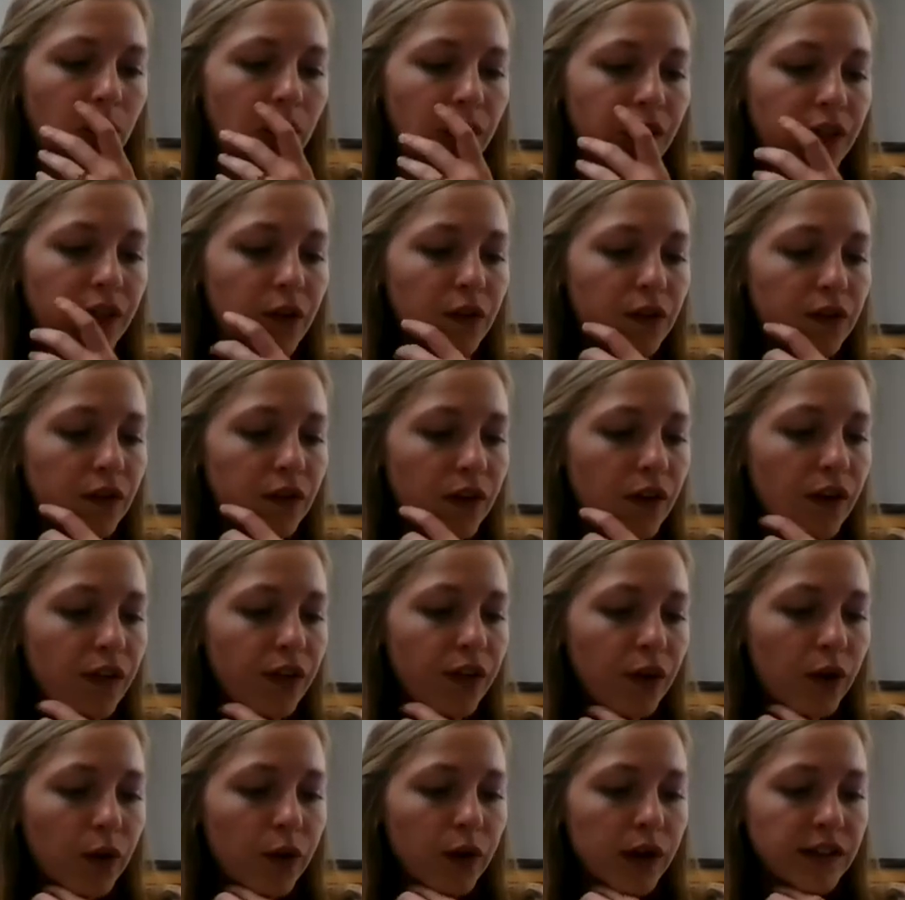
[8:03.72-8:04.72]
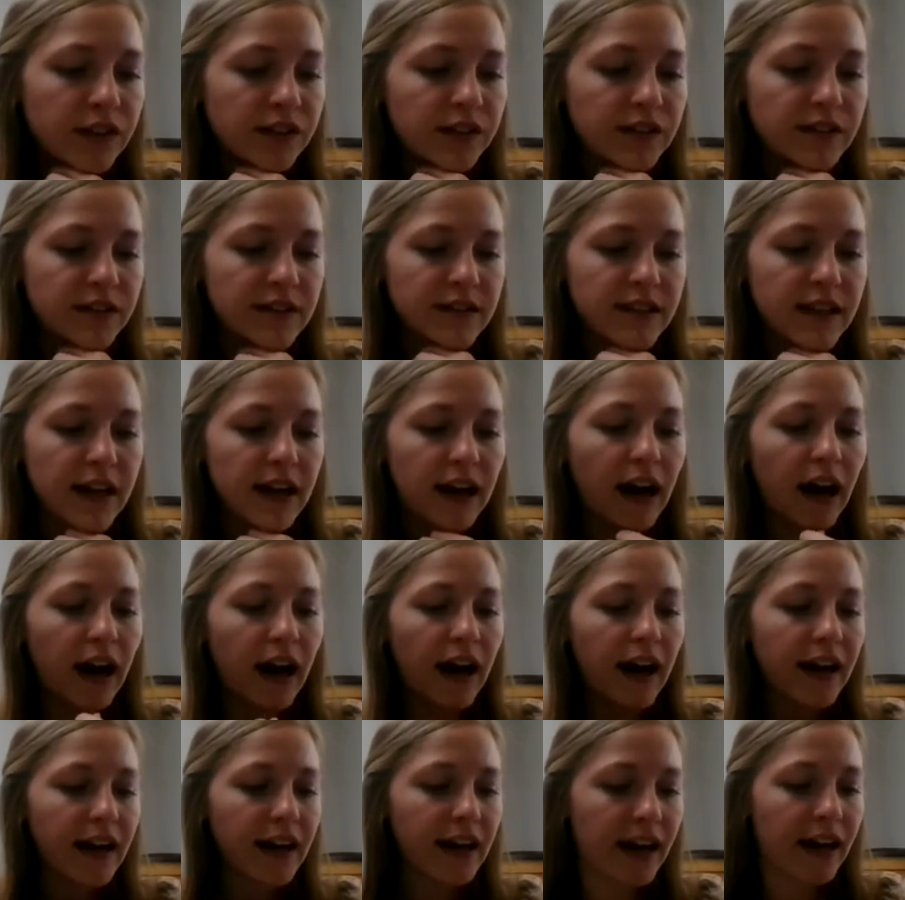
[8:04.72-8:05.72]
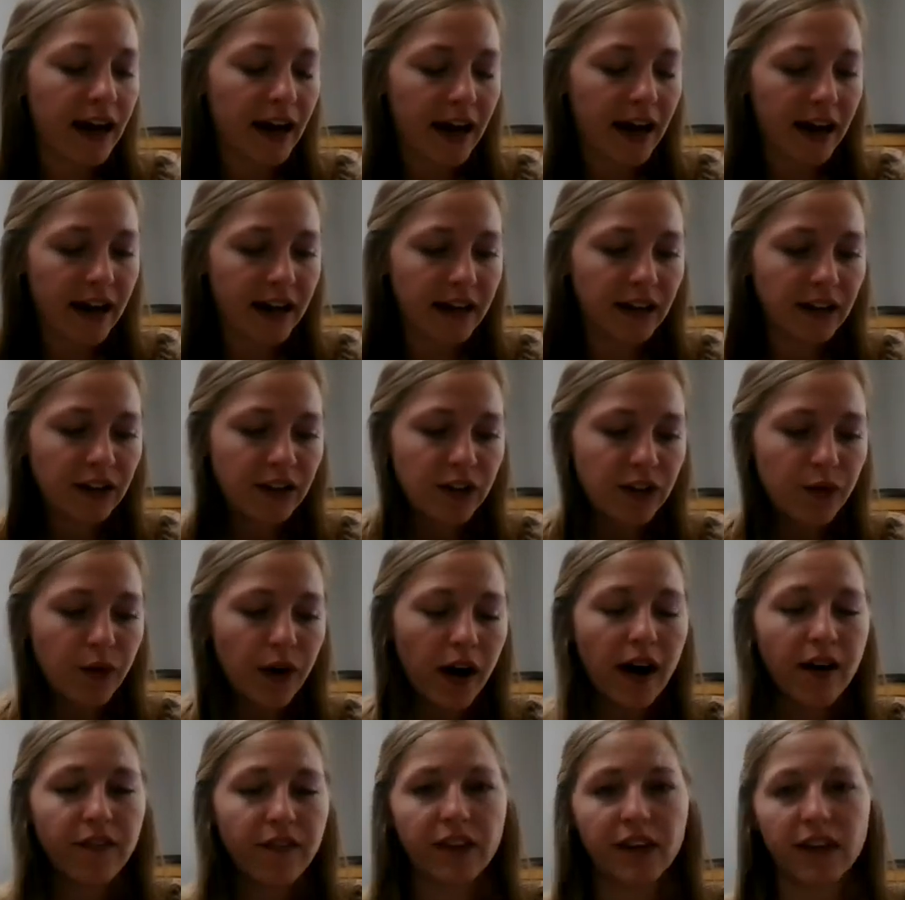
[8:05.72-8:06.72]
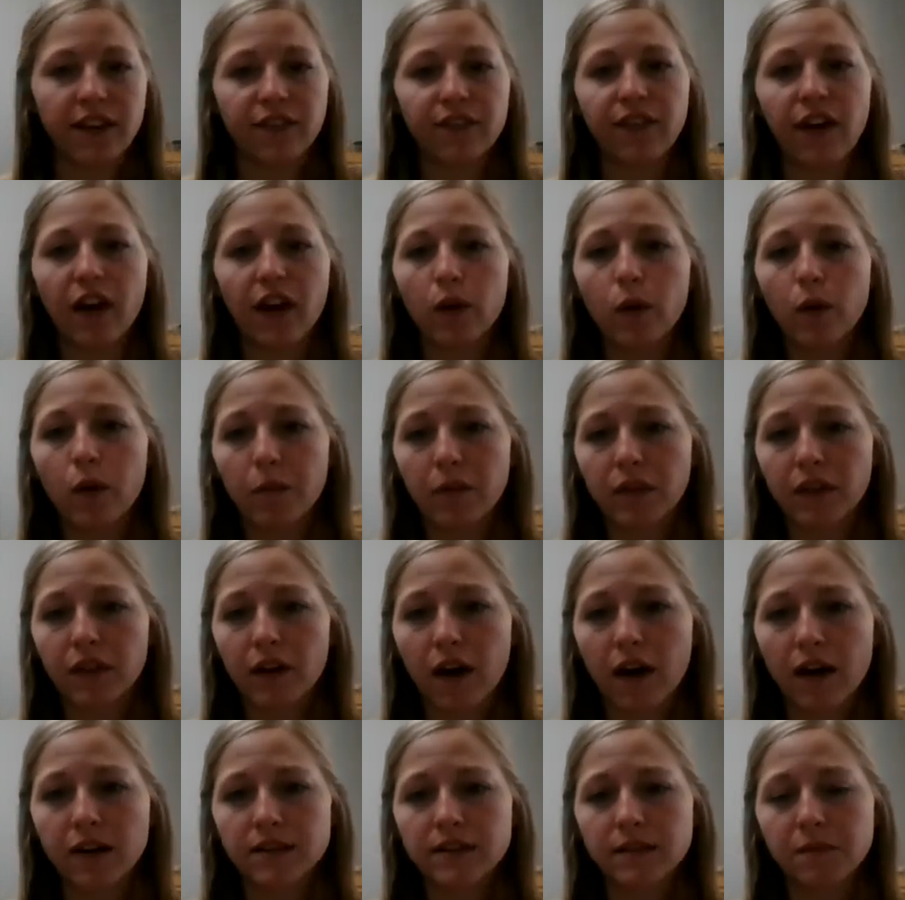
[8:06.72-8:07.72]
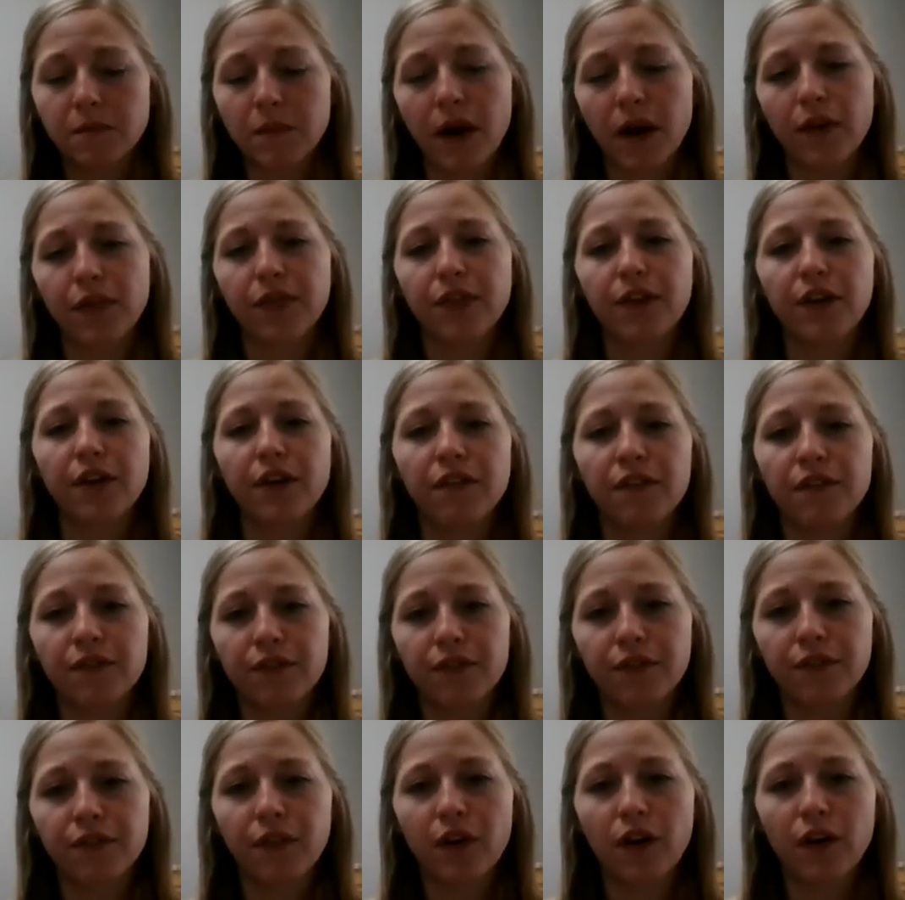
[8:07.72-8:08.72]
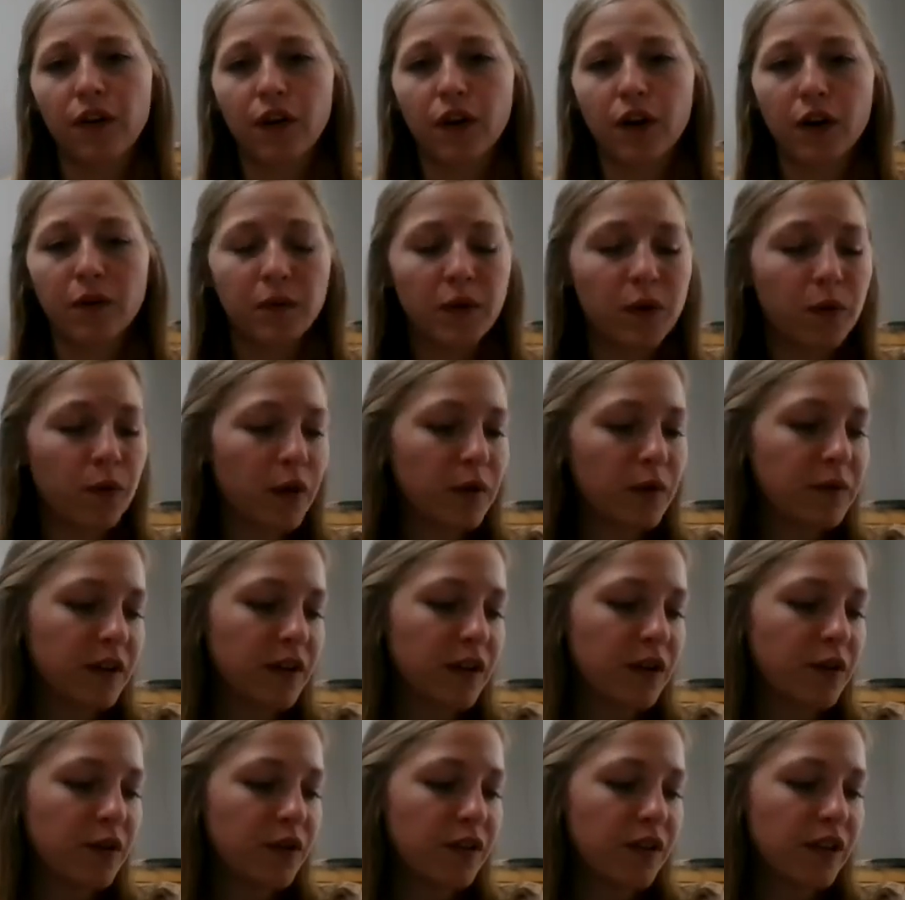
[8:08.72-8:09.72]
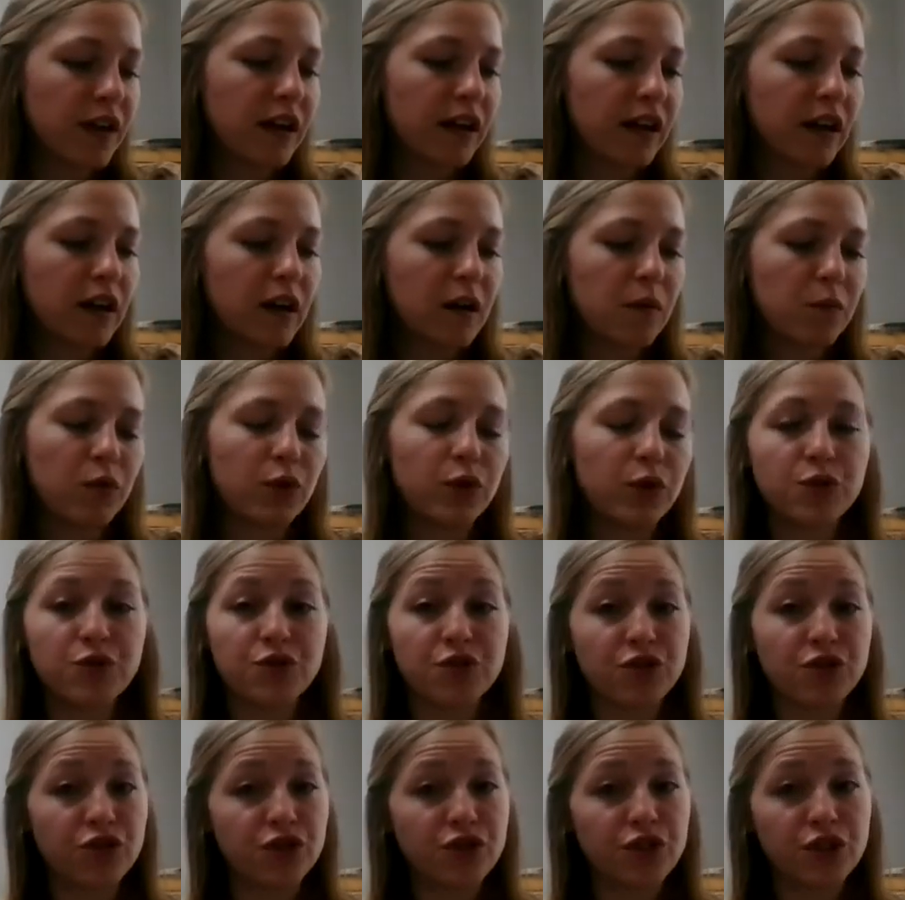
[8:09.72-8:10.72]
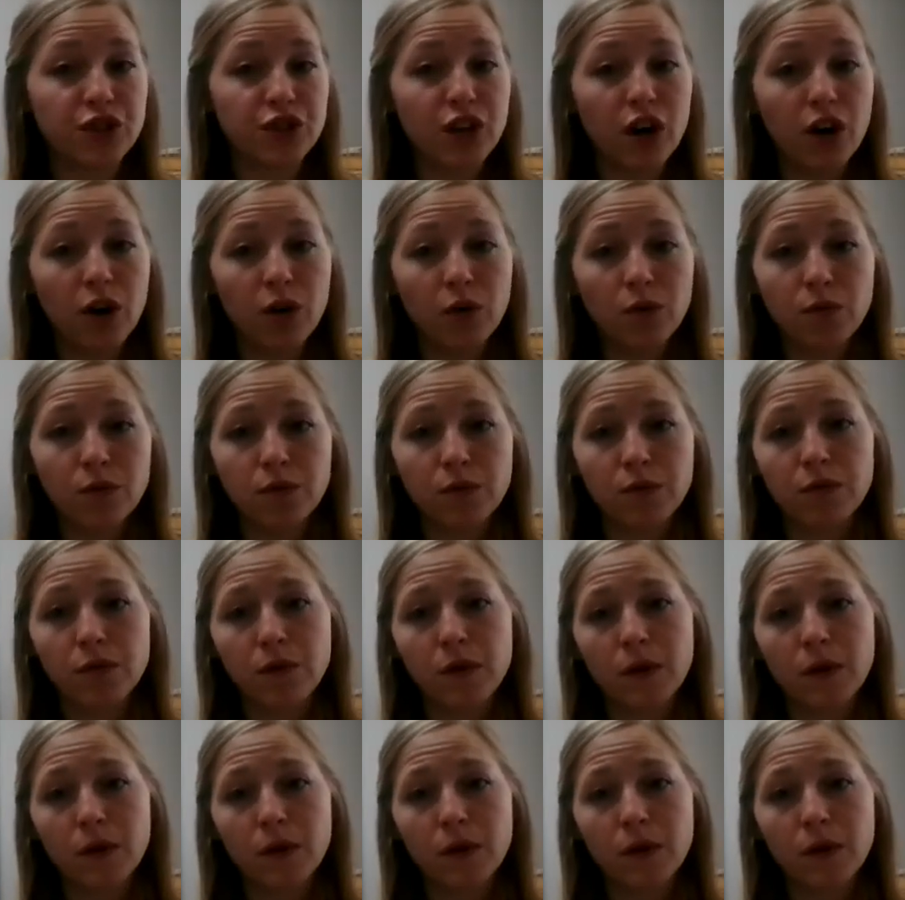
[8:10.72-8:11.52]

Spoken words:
Well, those are all the questions that I had. Do you have any follow-up thoughts about the fall armyworms that you think producers should know?